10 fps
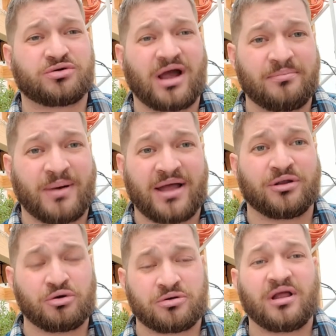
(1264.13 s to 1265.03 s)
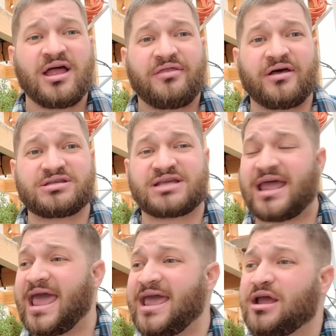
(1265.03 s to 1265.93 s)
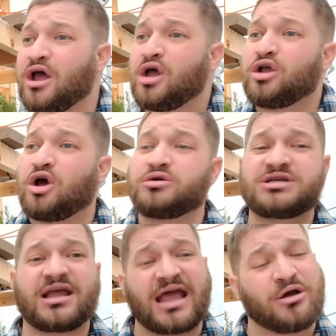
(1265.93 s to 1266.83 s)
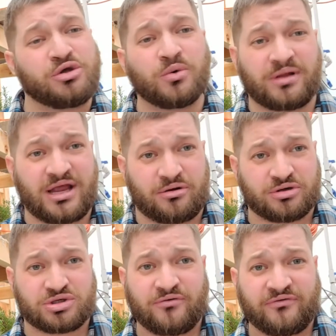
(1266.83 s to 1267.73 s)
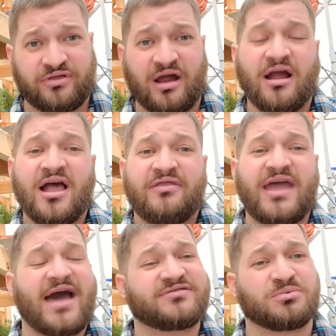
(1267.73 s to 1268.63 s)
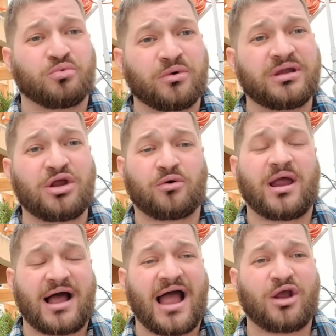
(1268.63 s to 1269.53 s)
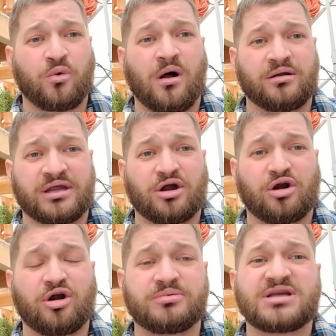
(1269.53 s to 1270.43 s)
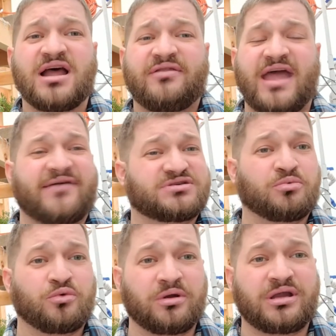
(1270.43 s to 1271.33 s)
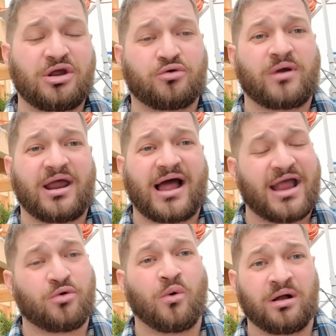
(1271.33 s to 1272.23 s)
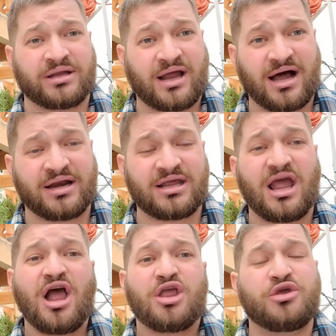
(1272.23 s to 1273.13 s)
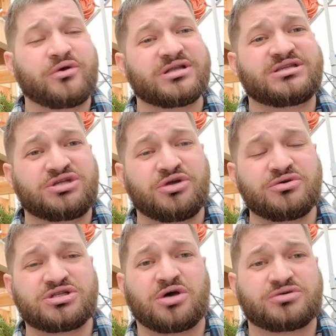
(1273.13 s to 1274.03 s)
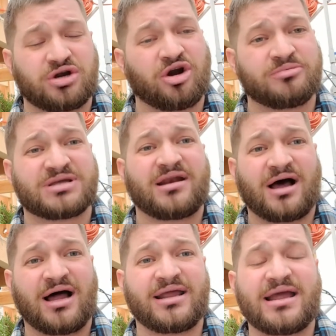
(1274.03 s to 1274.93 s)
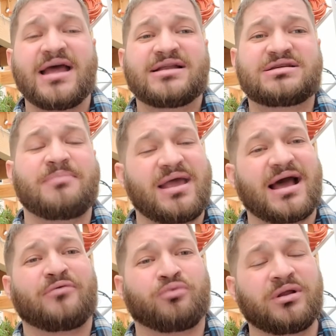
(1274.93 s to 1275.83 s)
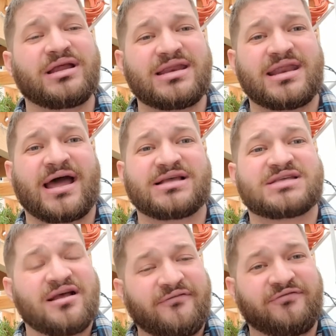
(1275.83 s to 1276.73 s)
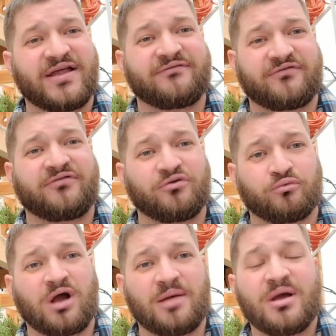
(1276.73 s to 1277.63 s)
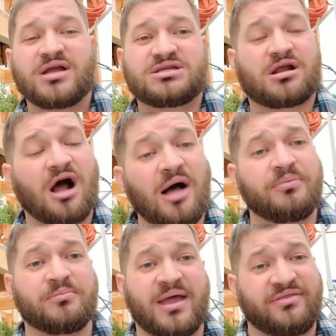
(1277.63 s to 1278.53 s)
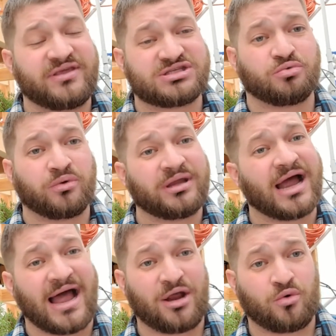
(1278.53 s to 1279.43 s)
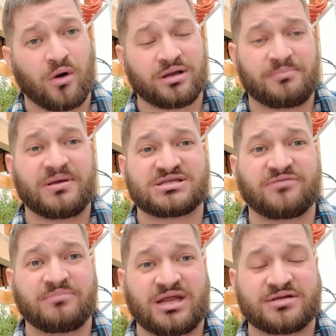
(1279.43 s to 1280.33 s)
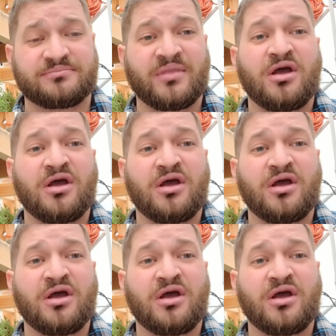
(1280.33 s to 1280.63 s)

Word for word: to try and buy local. They'll say, hey, go check out Ewell Acres over there. They have some really great high quality herbs. They have some really great high quality honey. You can use those herbs and honey to make a really nice flavorful rub to complement this really high quality piece of meat.